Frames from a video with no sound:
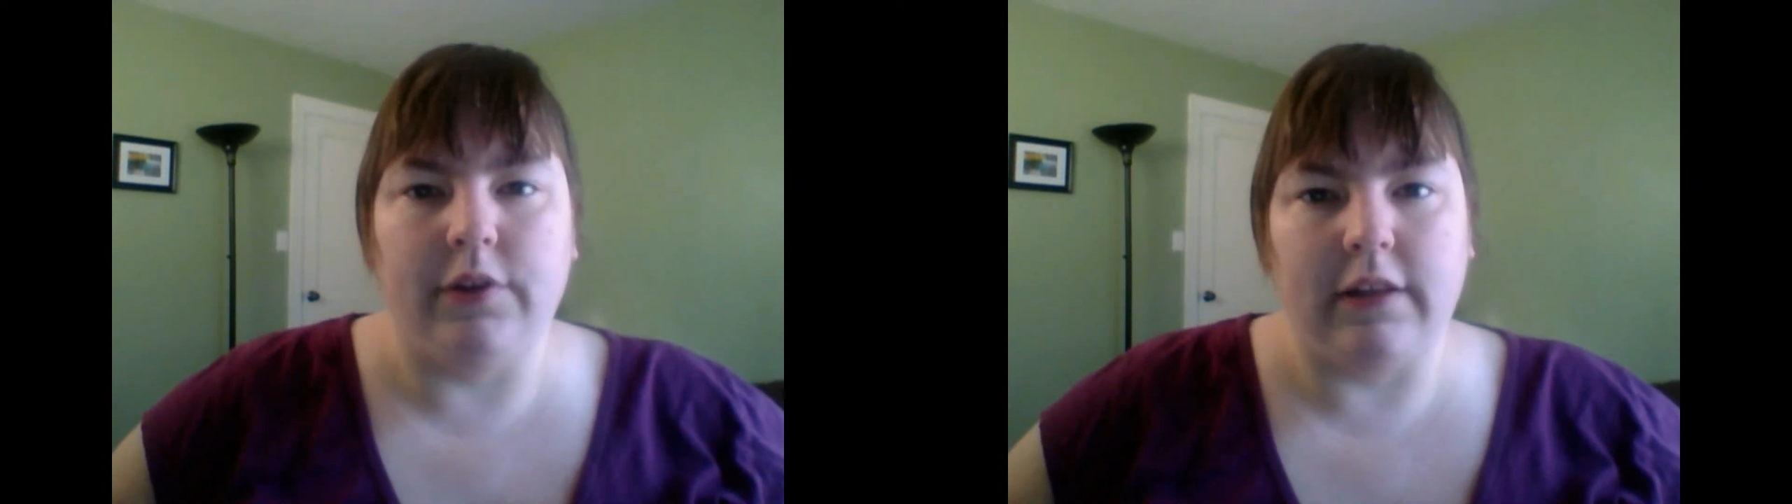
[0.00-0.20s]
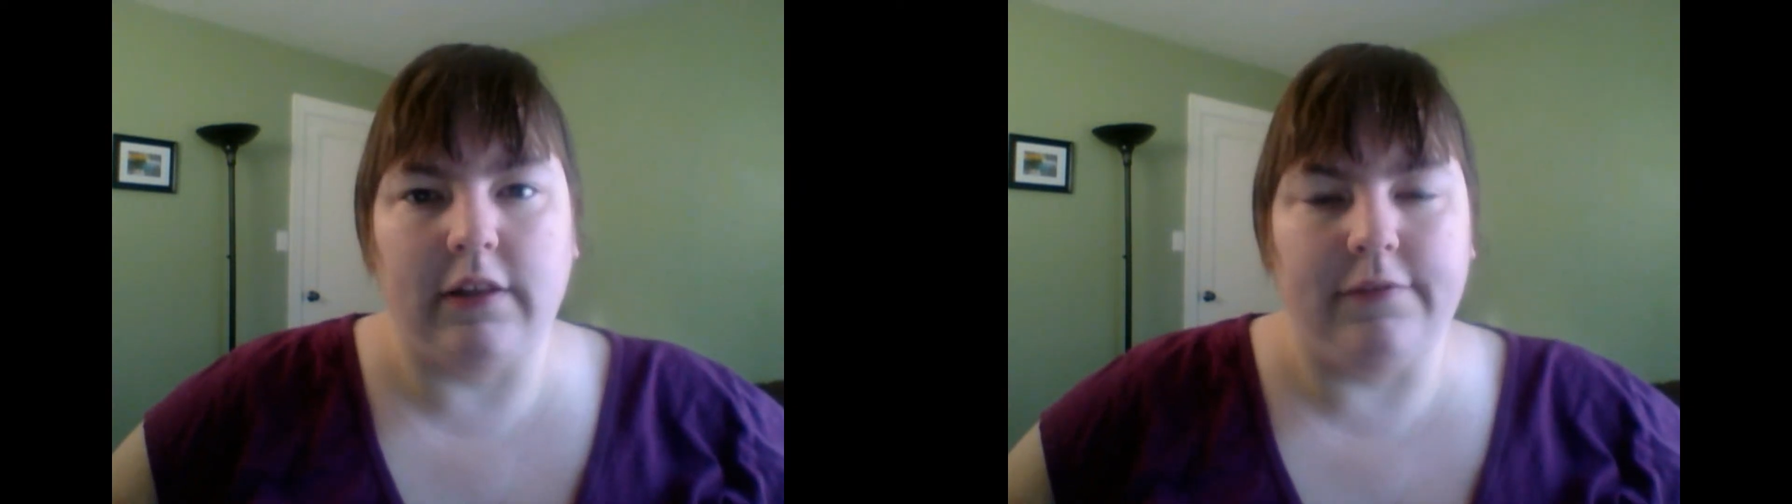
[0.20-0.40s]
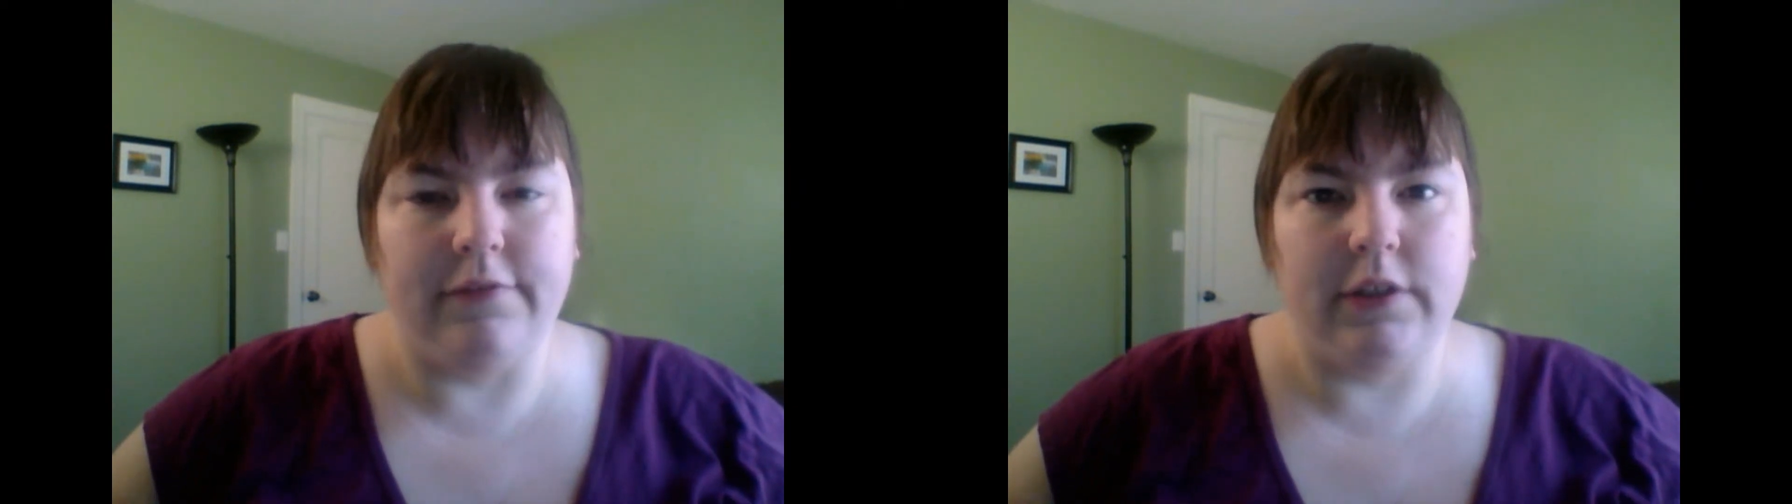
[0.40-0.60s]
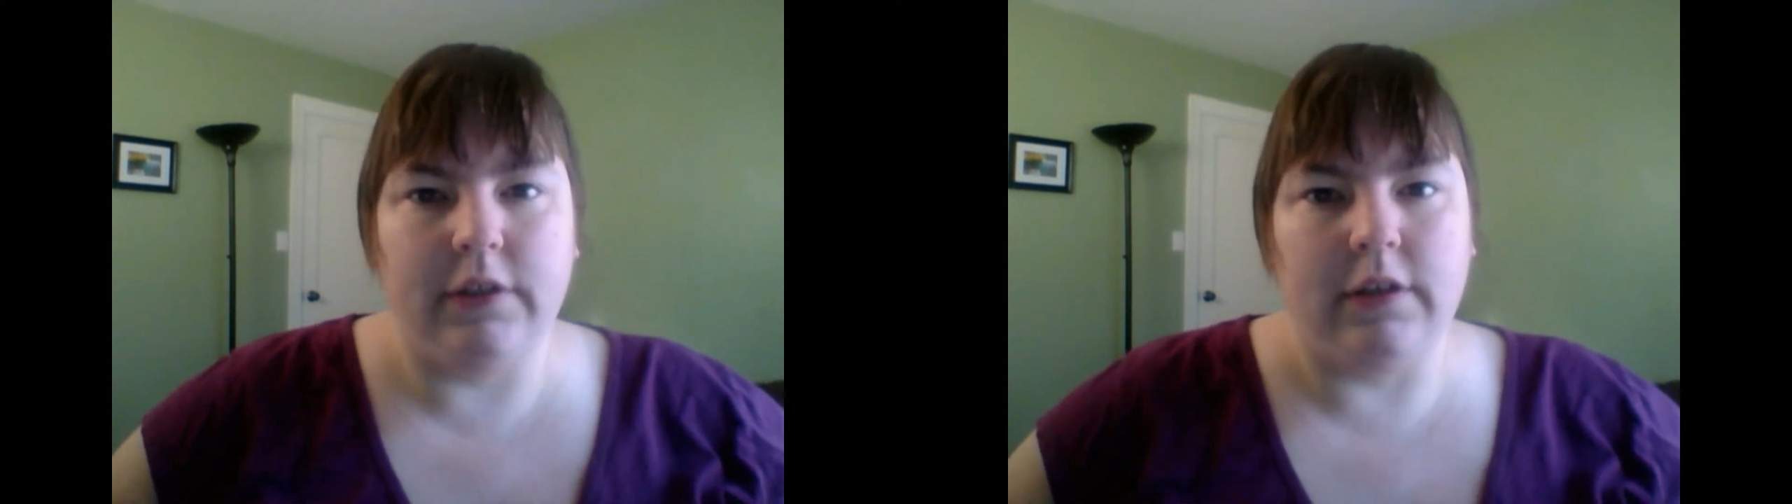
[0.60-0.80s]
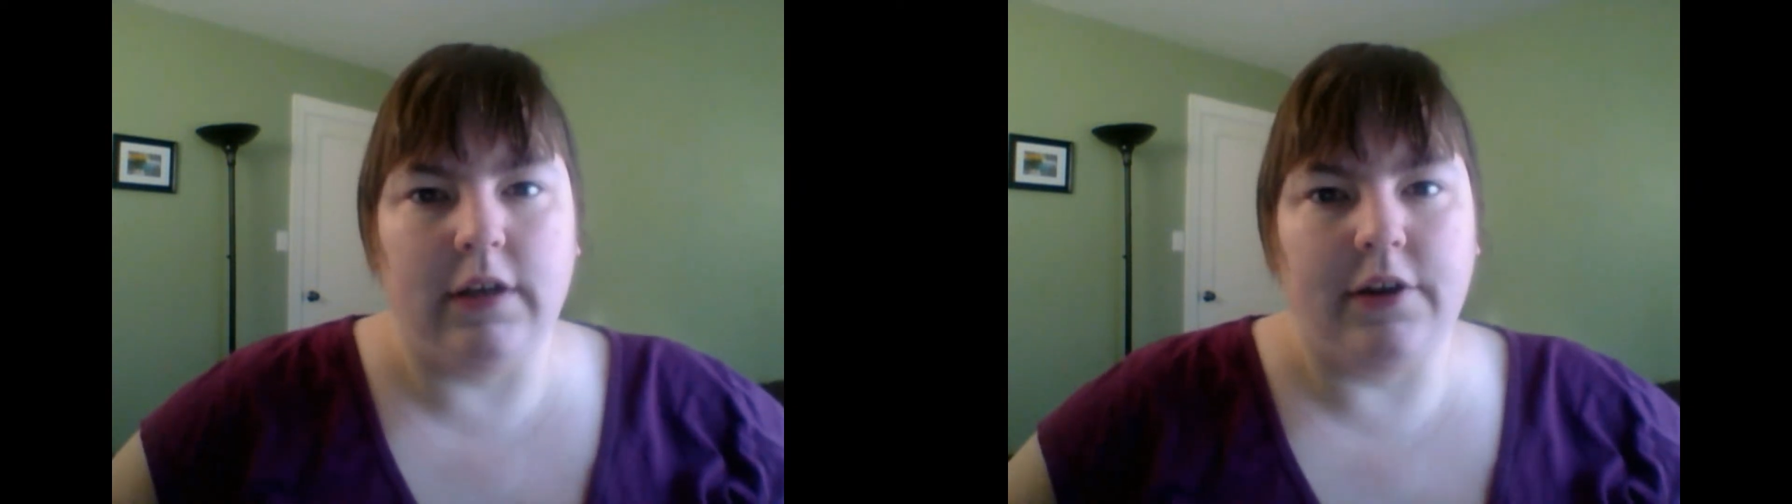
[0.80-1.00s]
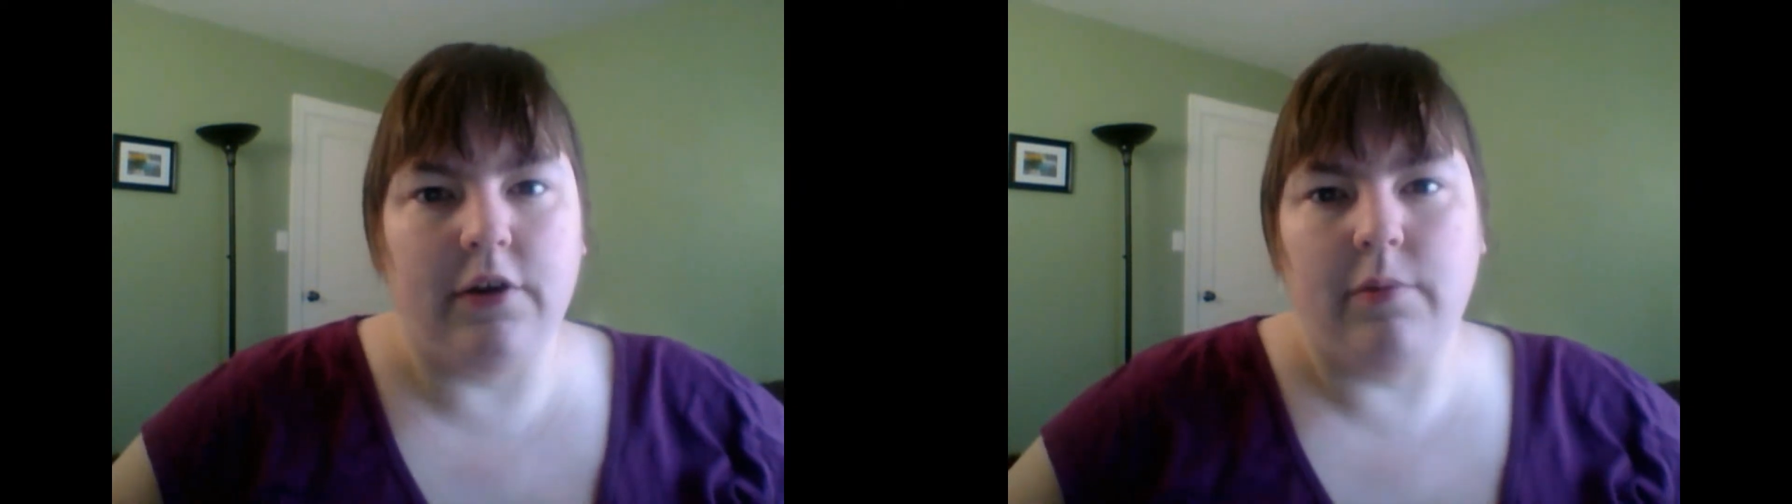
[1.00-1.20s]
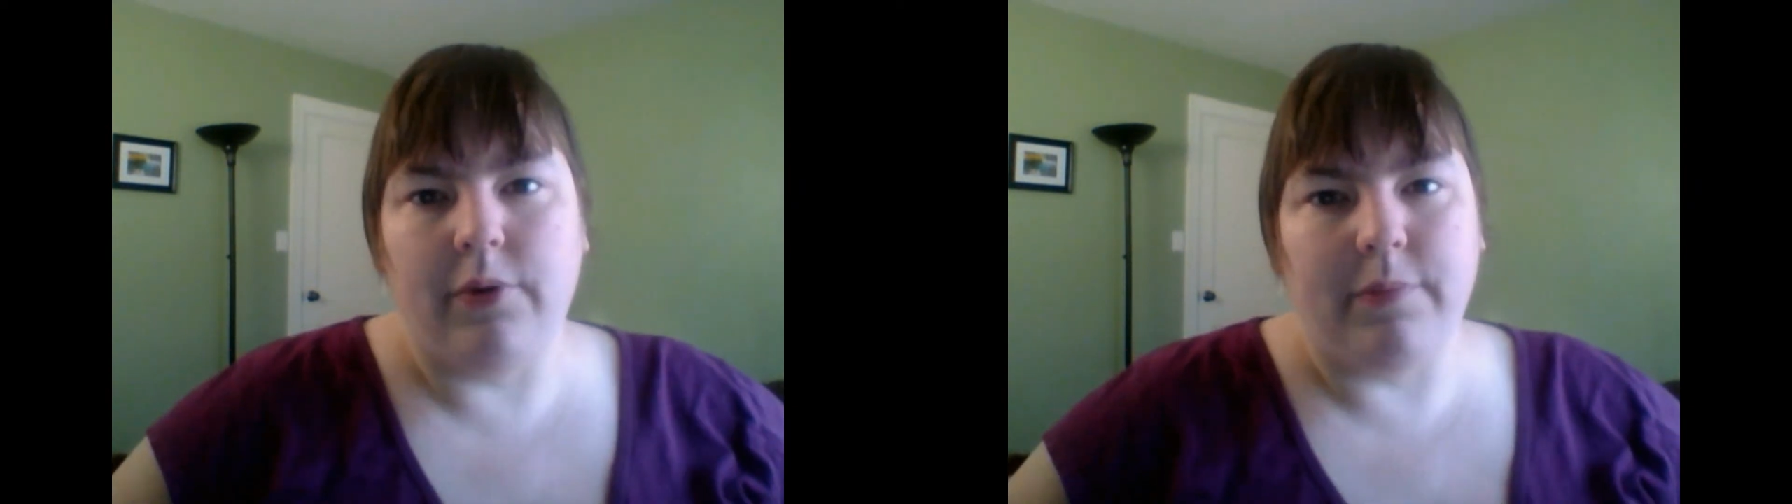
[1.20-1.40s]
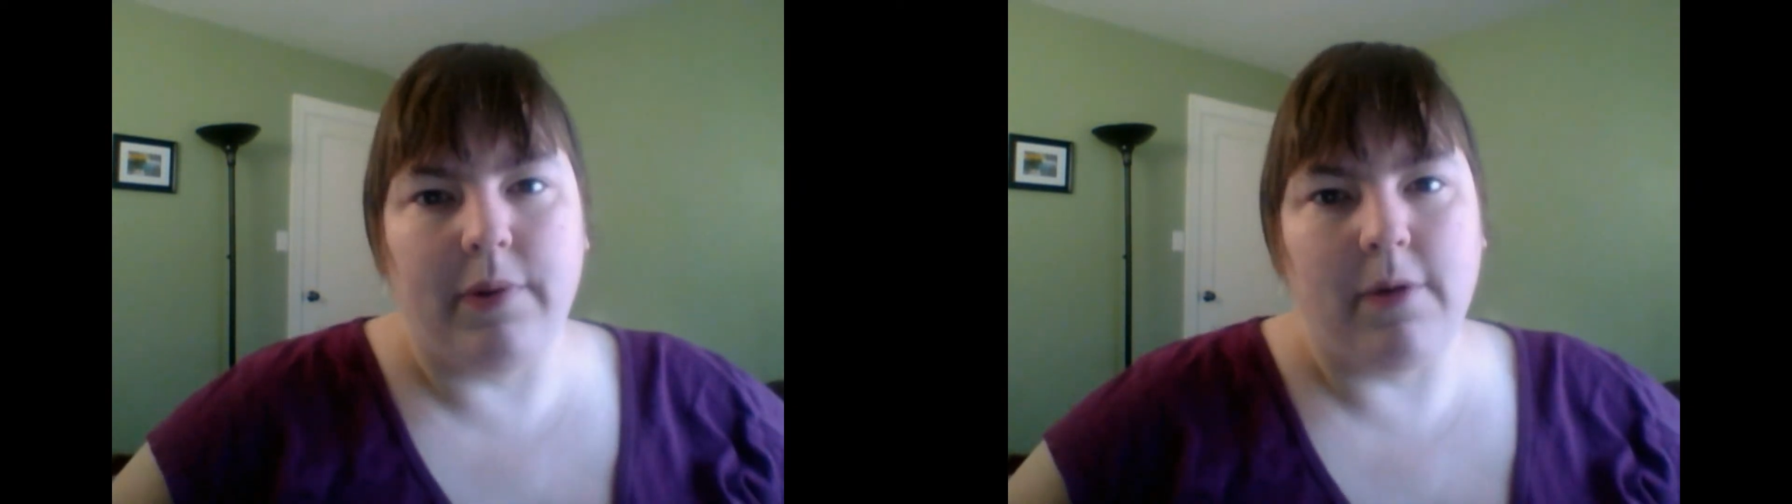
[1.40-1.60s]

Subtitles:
I lived in Idaho with my